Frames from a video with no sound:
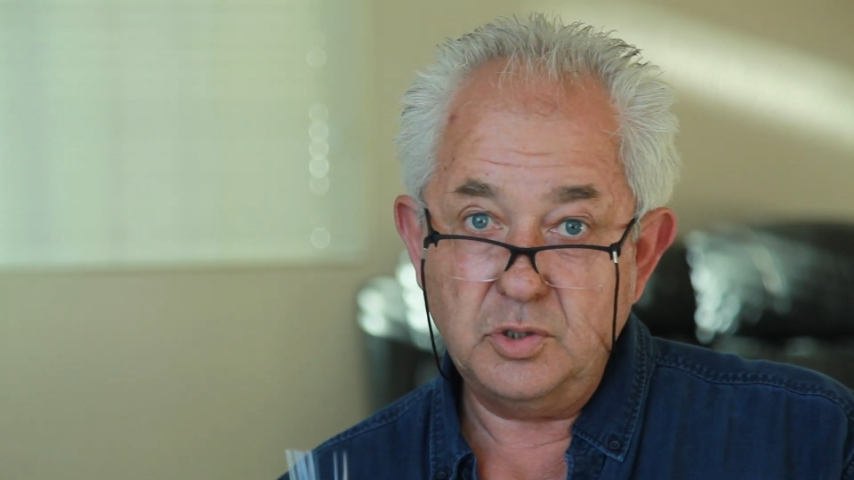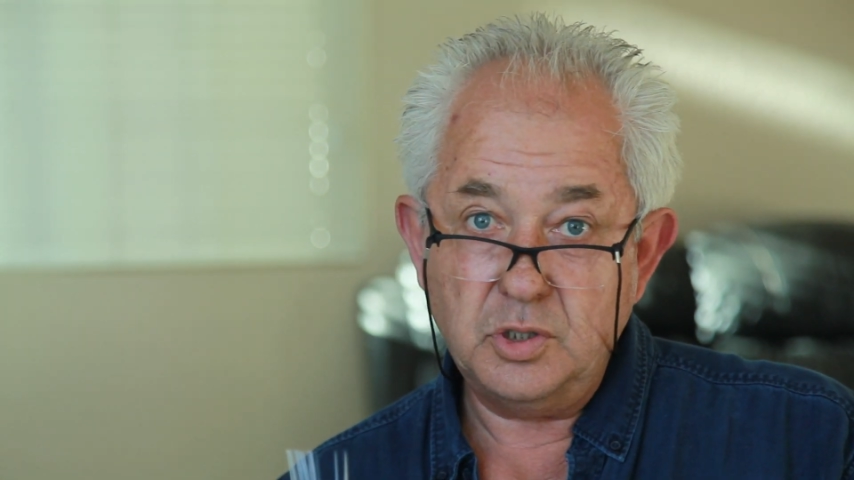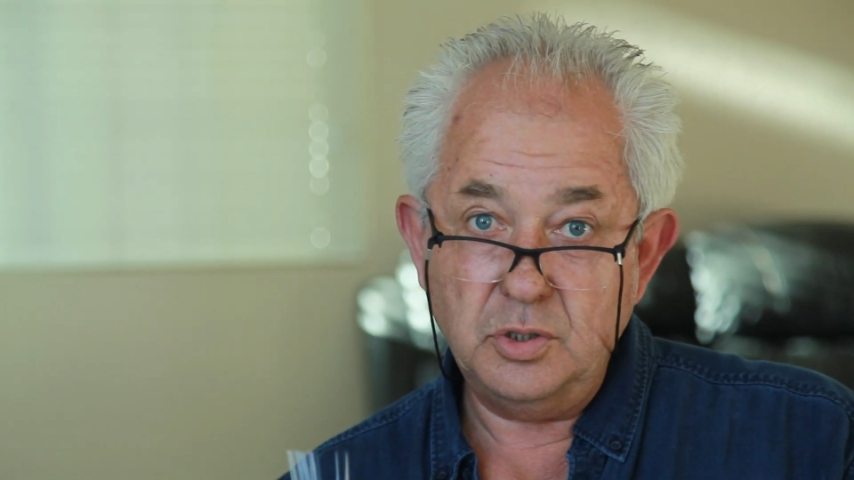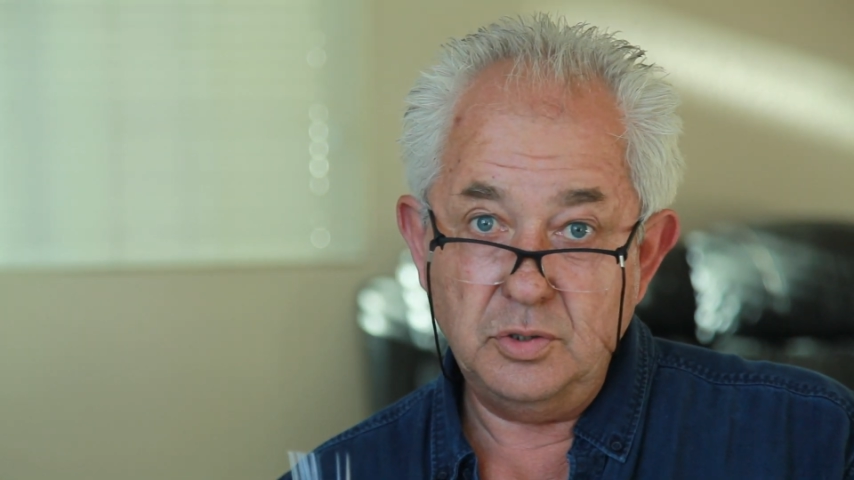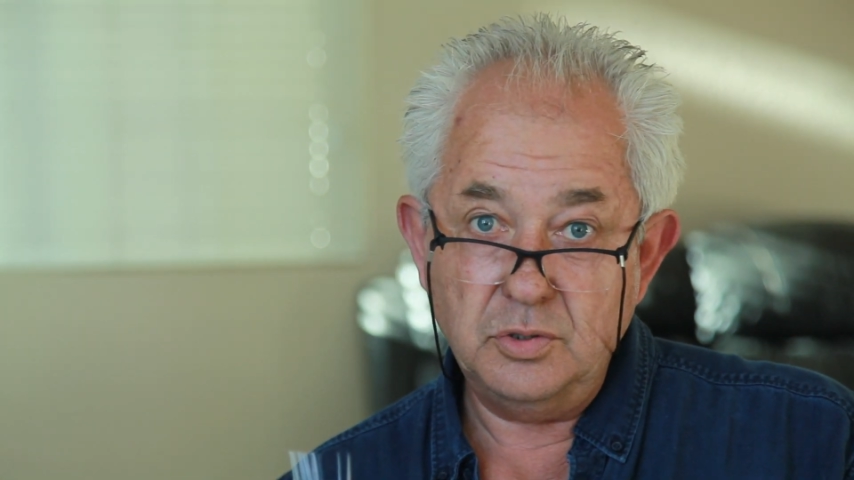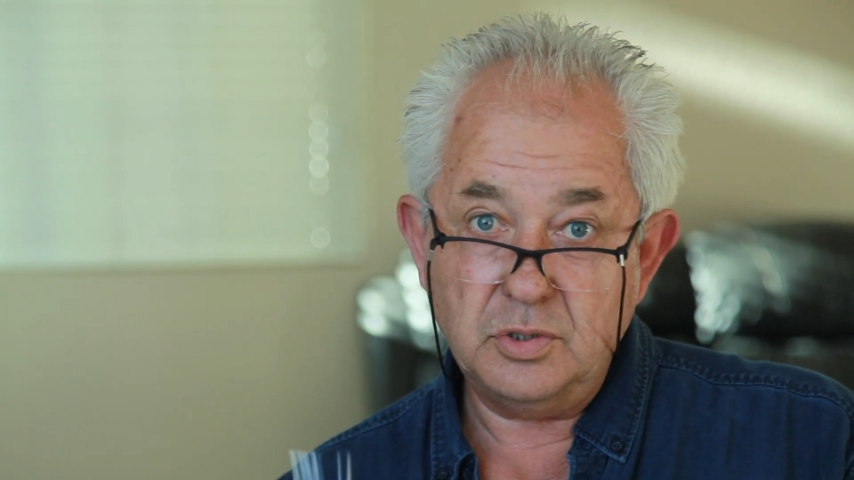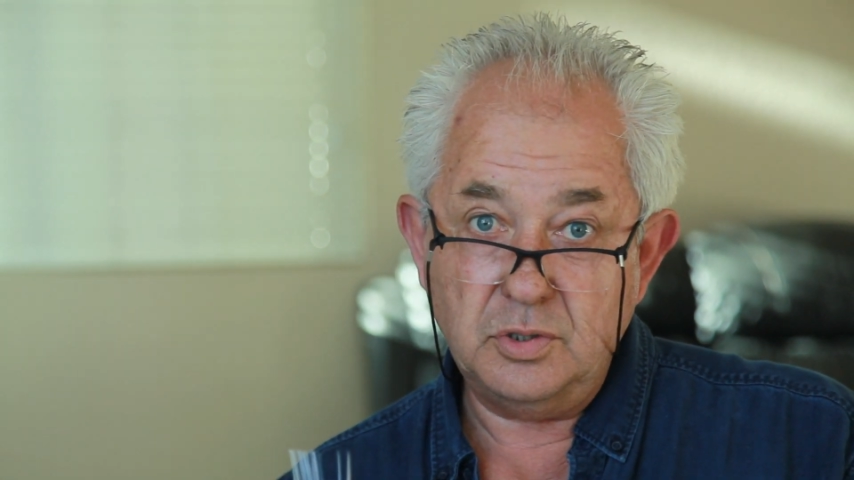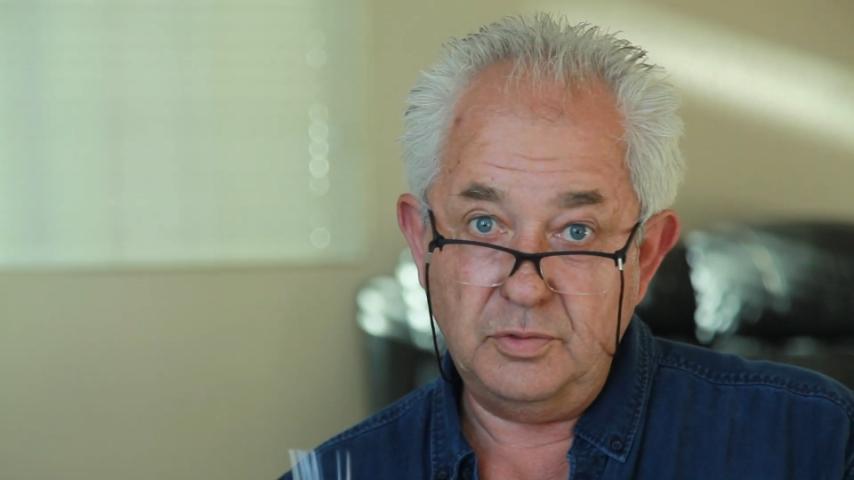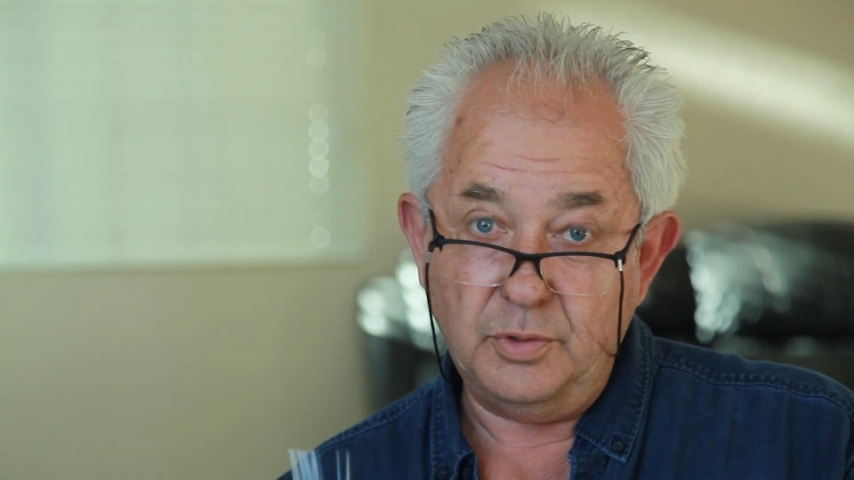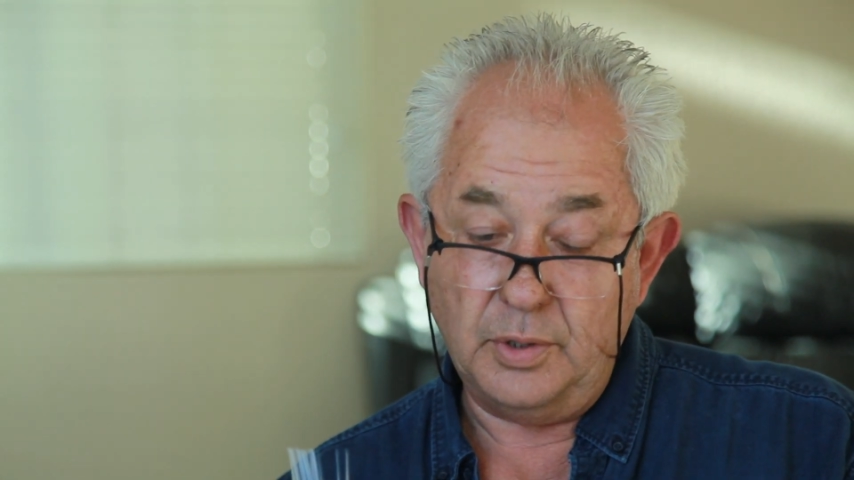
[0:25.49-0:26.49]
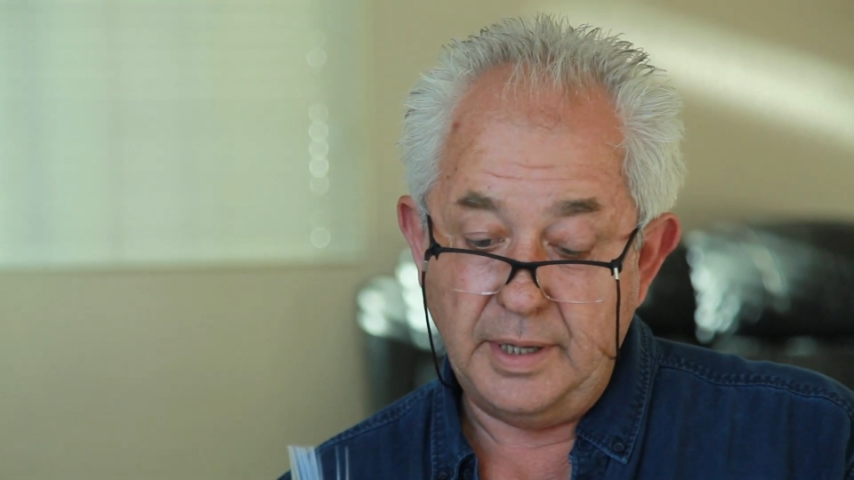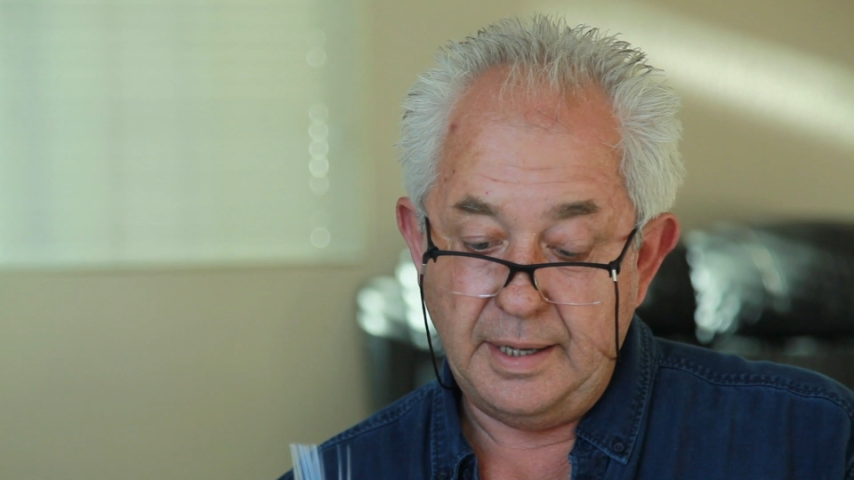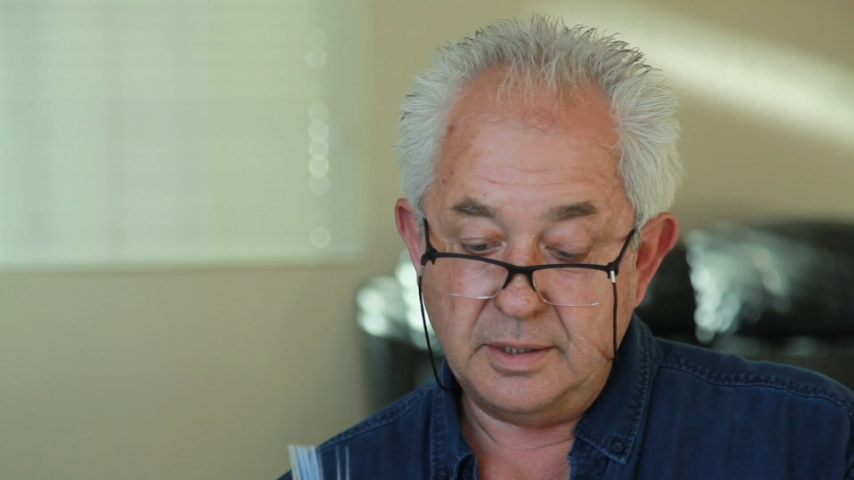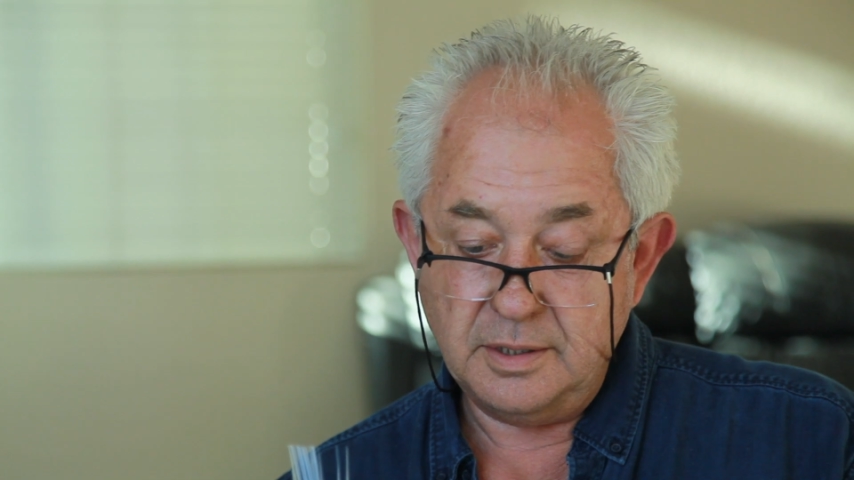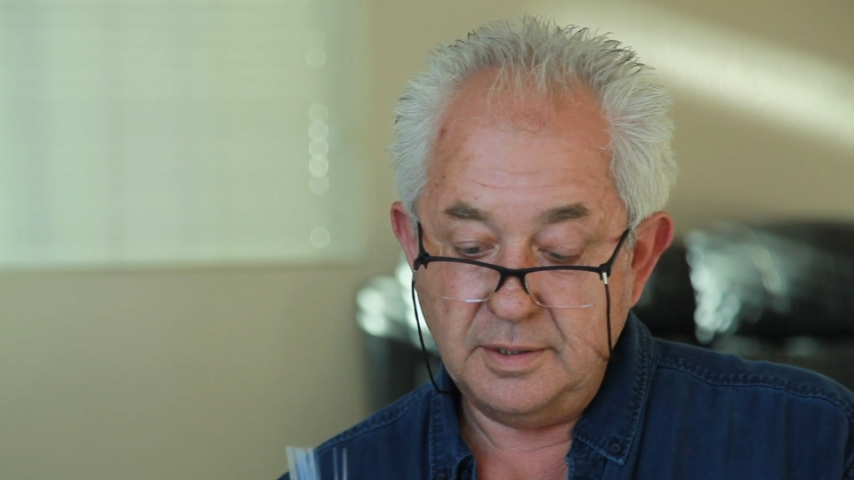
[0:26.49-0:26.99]
choose to
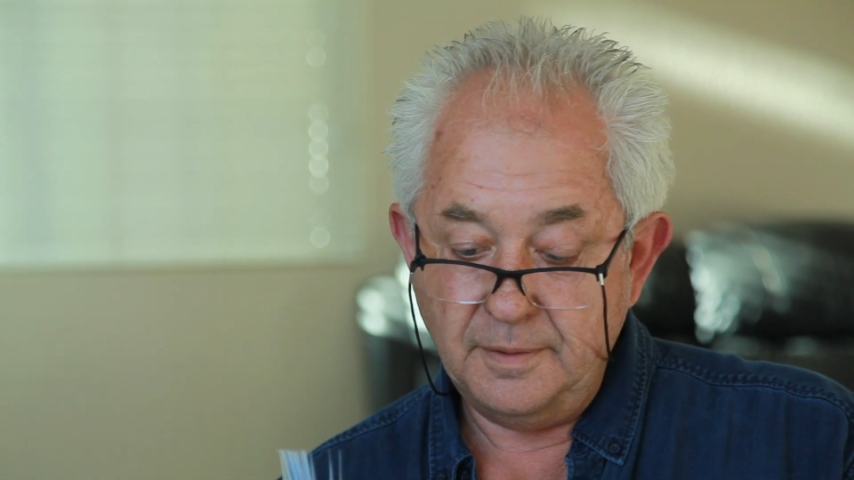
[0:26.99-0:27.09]
forget.